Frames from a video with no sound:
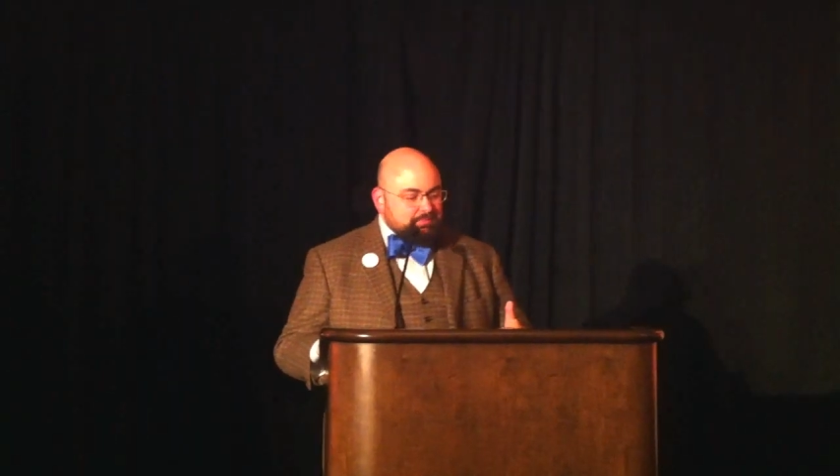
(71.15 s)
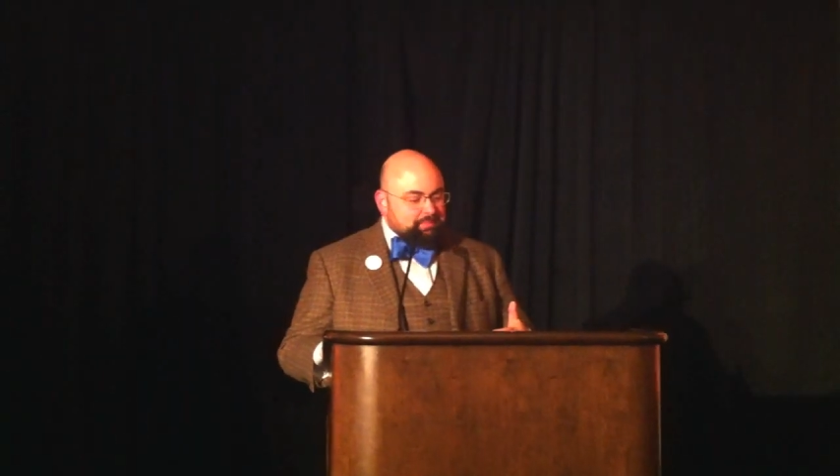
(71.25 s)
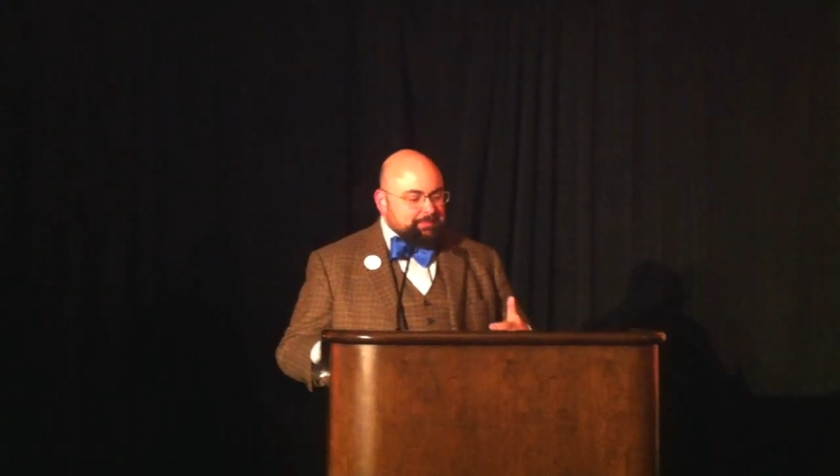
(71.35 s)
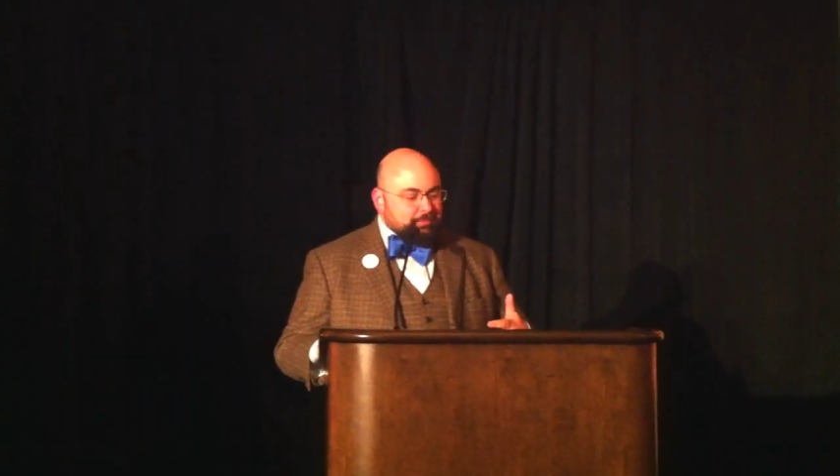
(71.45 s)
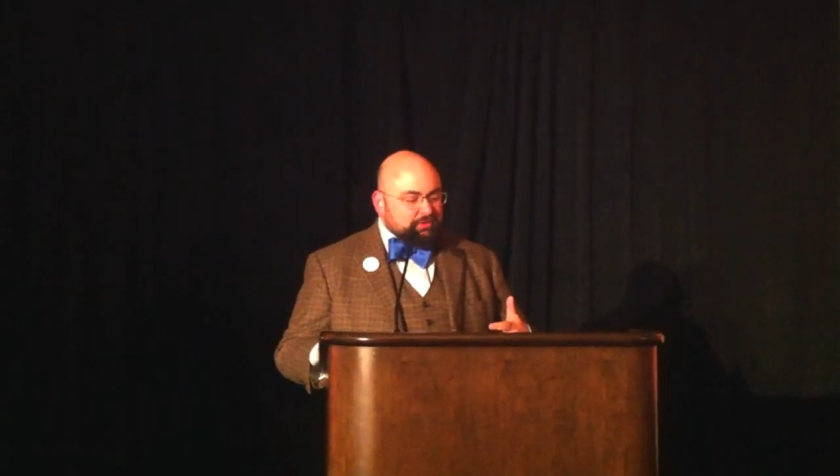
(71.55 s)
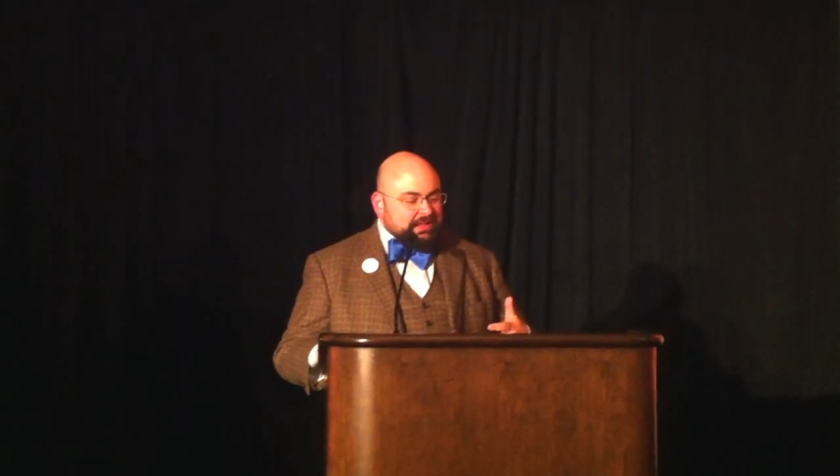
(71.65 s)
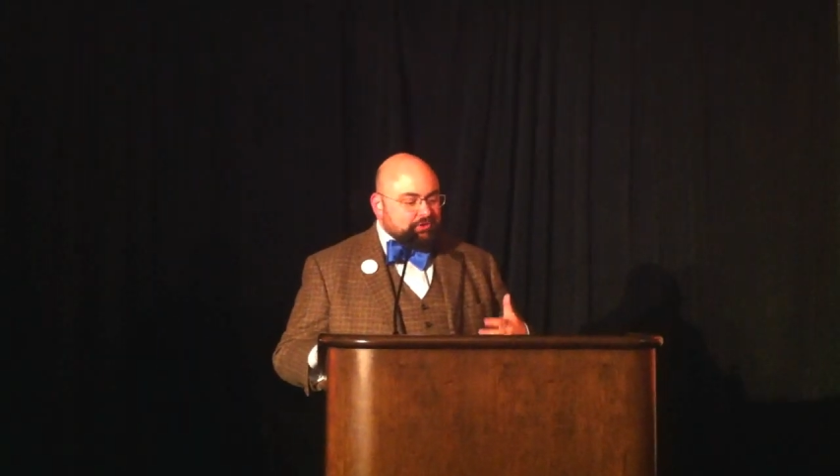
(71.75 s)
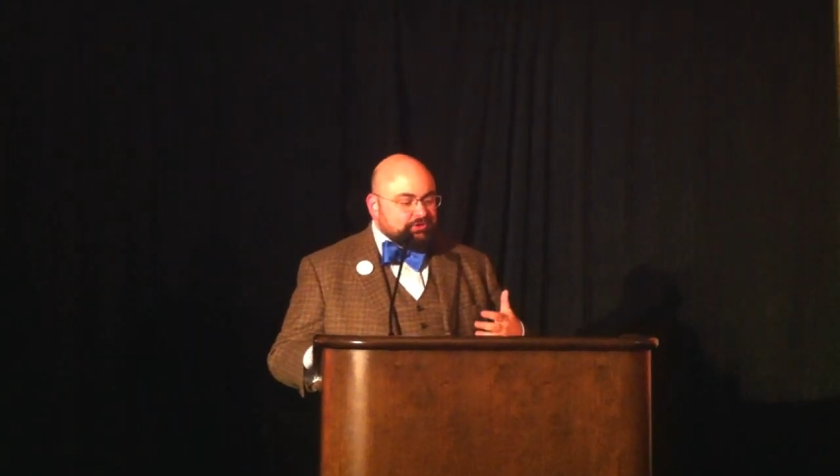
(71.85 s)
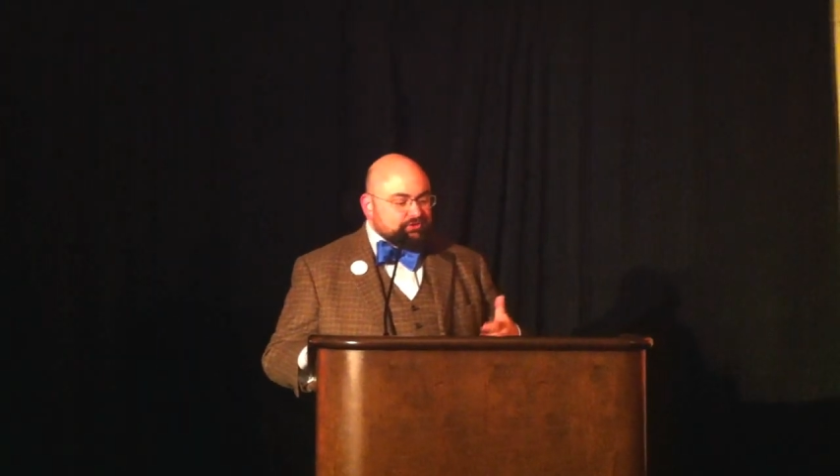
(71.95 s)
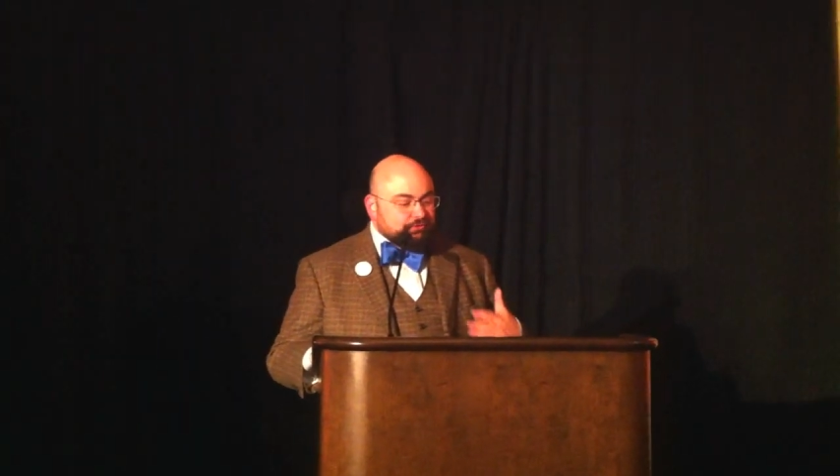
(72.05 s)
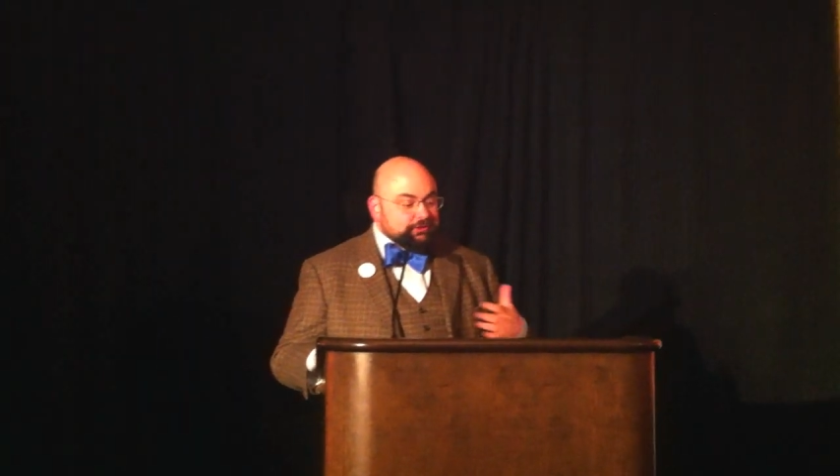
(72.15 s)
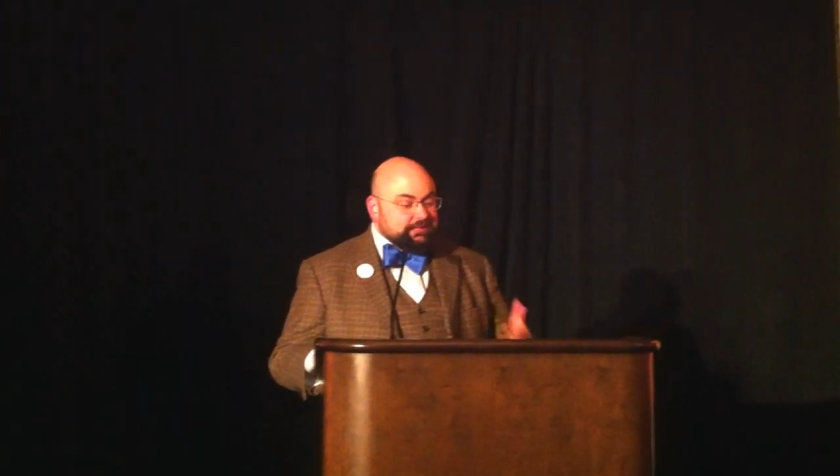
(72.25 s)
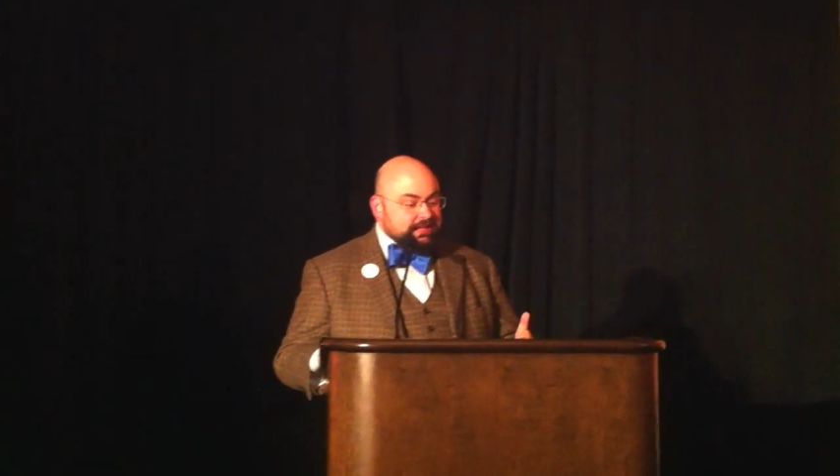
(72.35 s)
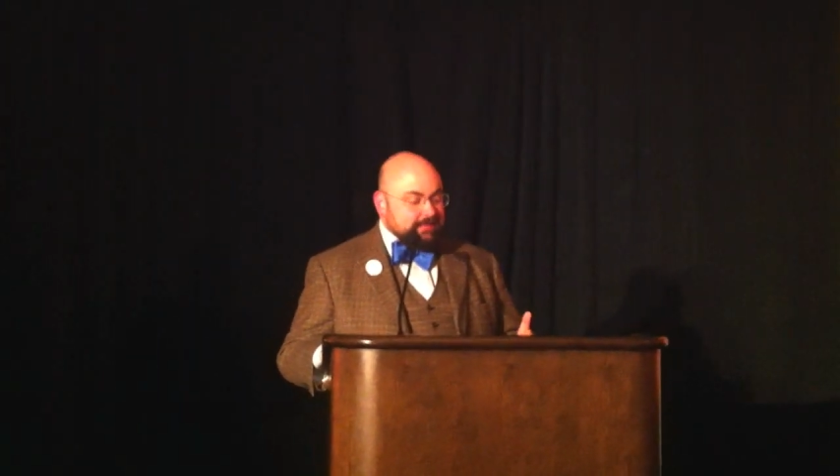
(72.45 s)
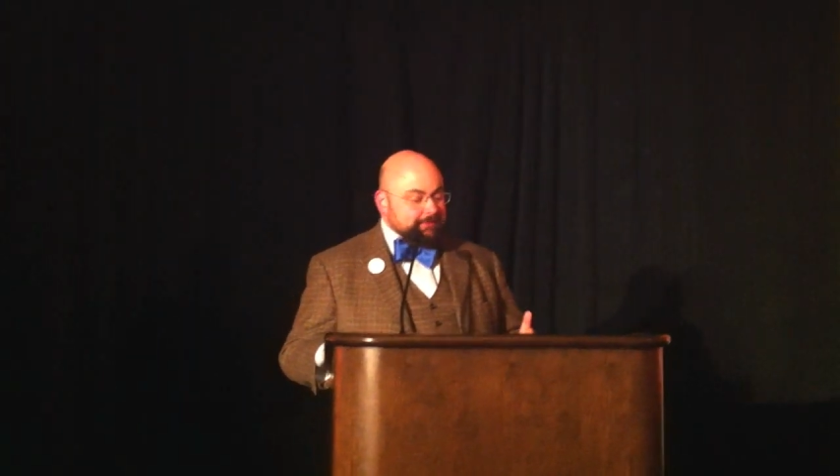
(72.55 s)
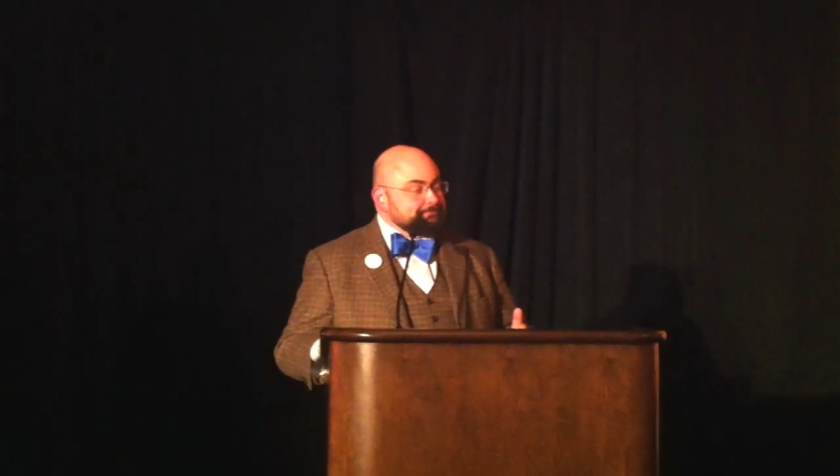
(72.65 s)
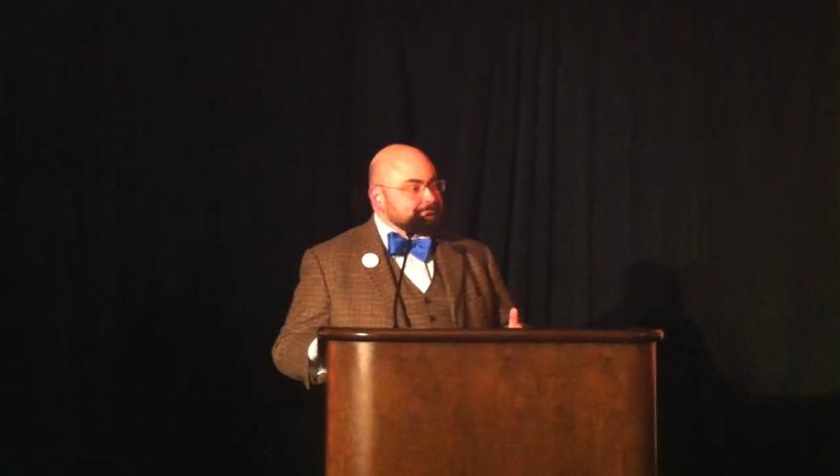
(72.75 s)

People like Christopher Lee,